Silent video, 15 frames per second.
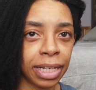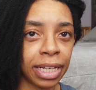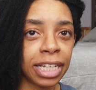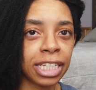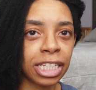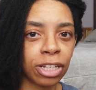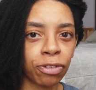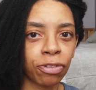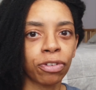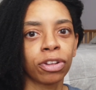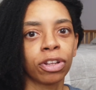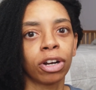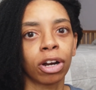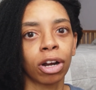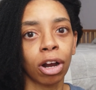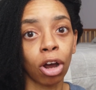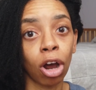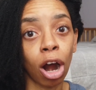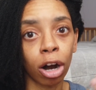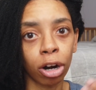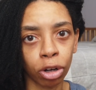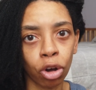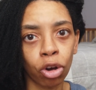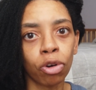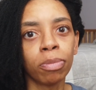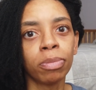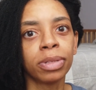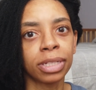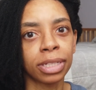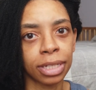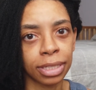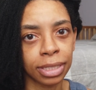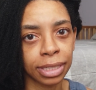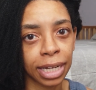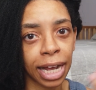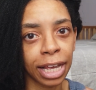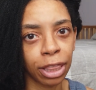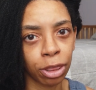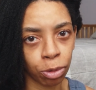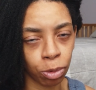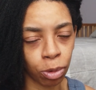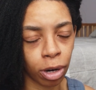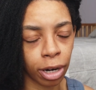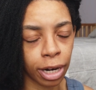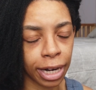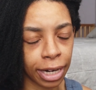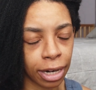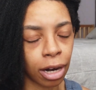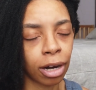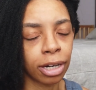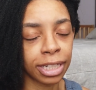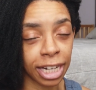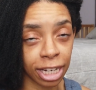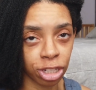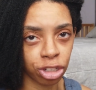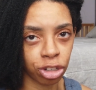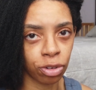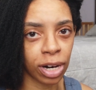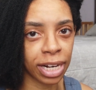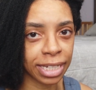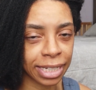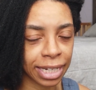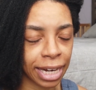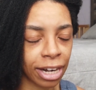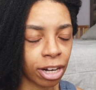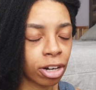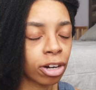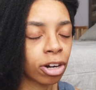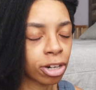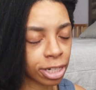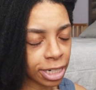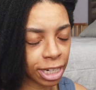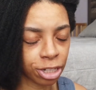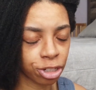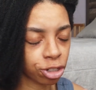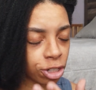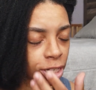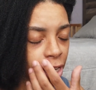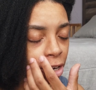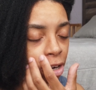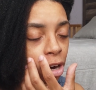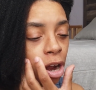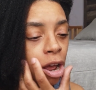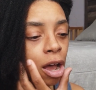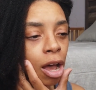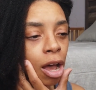easy for our comb to slide through our texturized hair, our textured hair.